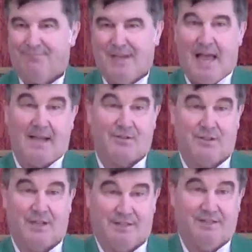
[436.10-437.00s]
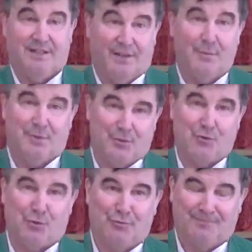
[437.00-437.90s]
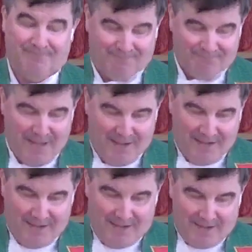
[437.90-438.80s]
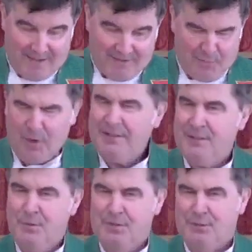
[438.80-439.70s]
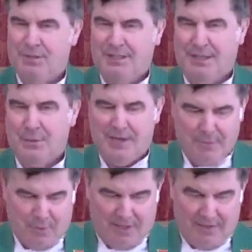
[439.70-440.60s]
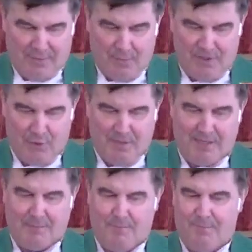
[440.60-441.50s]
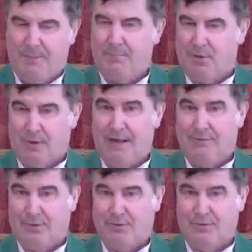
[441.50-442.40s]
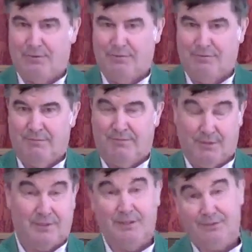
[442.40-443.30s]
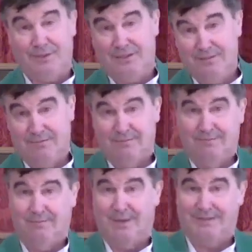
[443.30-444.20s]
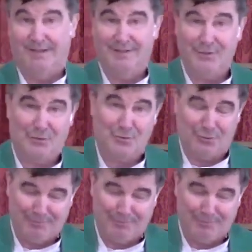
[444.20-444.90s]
Actually, I did tell them the truth. Surprising what you can get away with when you make people around you feel guilty by telling the truth.